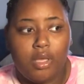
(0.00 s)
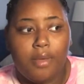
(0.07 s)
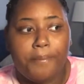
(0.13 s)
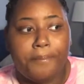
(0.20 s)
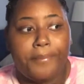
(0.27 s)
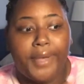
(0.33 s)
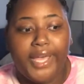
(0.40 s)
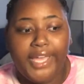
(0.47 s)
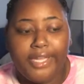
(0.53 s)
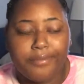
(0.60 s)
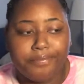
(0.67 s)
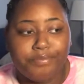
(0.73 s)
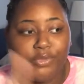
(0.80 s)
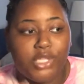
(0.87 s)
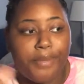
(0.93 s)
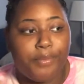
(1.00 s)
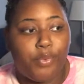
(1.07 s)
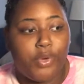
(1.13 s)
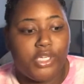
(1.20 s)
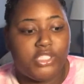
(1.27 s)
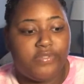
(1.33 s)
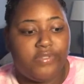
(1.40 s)
But number
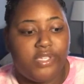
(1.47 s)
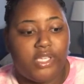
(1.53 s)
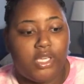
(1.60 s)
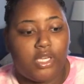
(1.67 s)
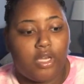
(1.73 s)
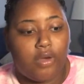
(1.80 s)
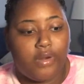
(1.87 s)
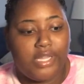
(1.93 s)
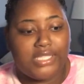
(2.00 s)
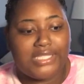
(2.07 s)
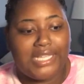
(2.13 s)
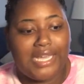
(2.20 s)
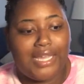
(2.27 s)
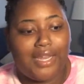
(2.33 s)
one, it's finna get cold outside.